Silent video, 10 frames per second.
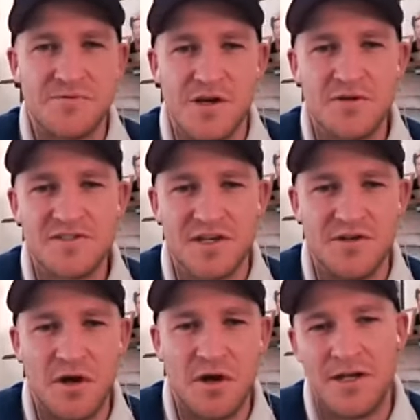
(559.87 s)
So night
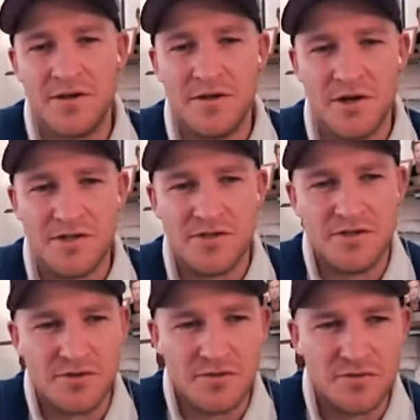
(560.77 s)
one, I knew
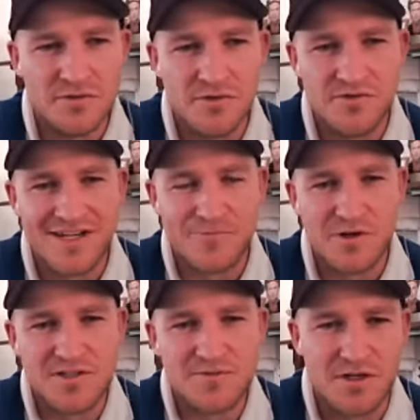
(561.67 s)
who Dan
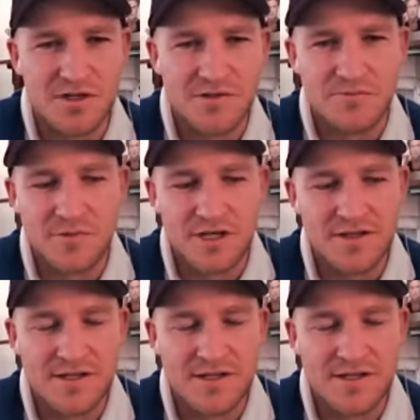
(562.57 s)
was when I went in there.